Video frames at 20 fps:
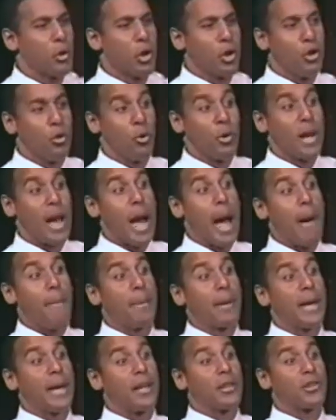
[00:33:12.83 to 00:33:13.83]
You are not
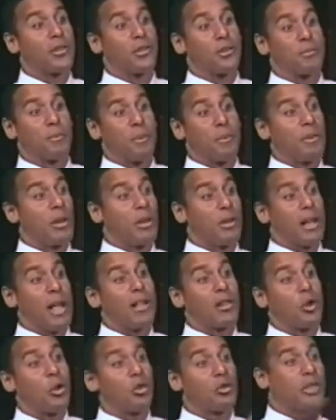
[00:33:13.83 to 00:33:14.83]
obligated to those people,
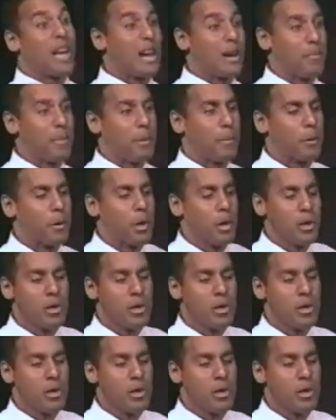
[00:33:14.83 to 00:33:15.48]
not those kind of people.